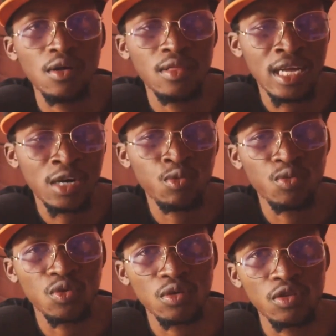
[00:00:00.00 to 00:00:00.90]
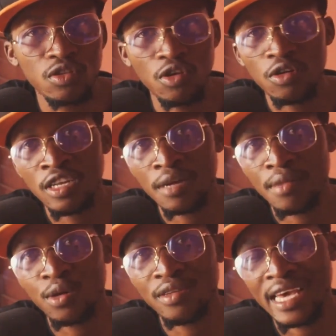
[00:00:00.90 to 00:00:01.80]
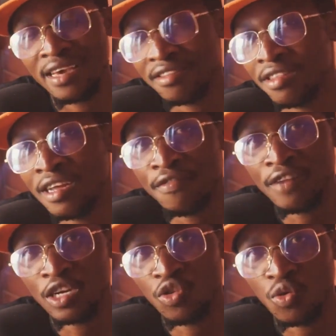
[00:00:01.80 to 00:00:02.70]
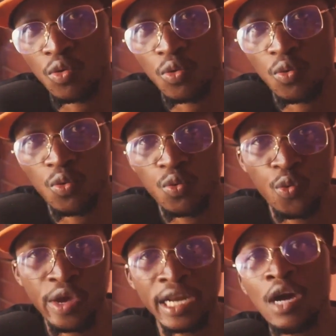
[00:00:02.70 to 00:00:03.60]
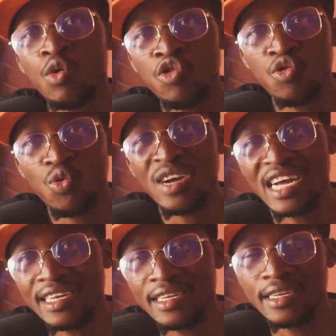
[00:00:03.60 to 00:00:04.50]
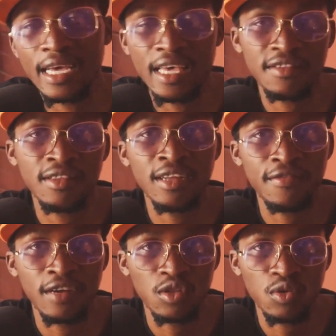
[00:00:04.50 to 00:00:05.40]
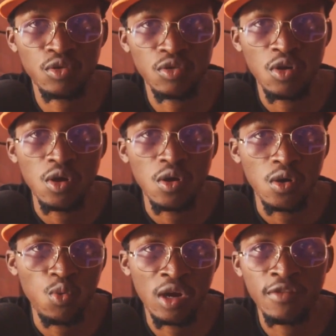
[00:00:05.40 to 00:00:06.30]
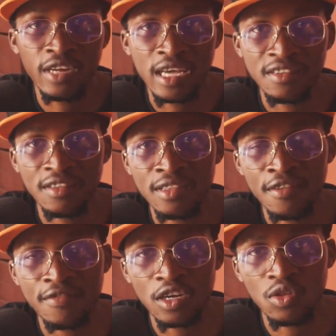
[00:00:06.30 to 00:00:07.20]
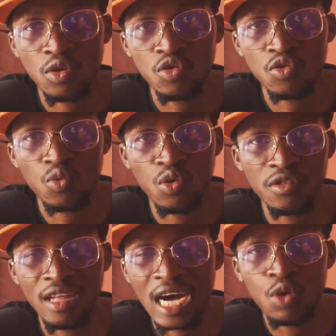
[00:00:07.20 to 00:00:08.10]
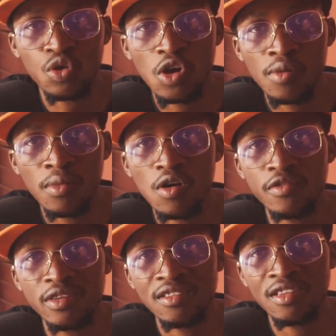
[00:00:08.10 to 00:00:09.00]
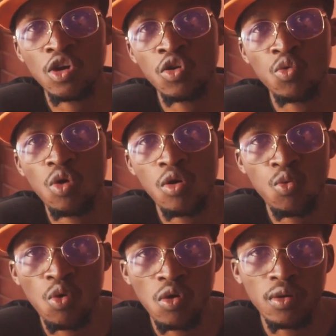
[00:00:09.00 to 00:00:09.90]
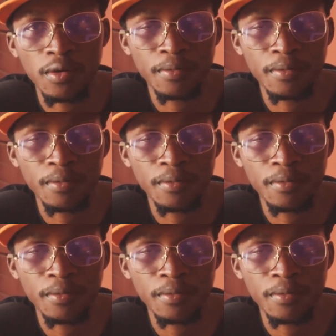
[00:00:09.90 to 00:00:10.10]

Now, talking about the external factor, we are now going to look at the external factors. One of the external factors was the outcome of the Second World War.